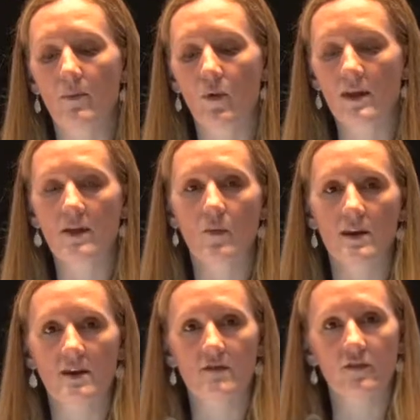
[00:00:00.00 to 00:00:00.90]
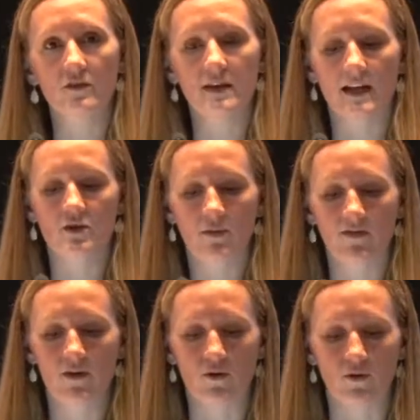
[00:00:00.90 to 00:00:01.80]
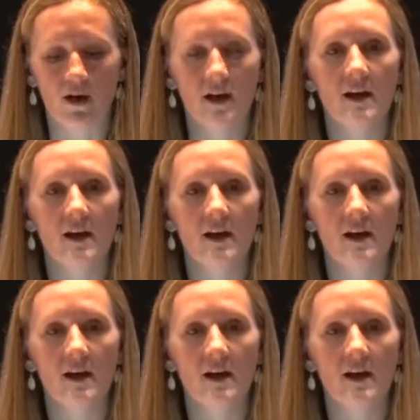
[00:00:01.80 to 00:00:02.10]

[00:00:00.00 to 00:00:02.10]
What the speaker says: point that we did full text review,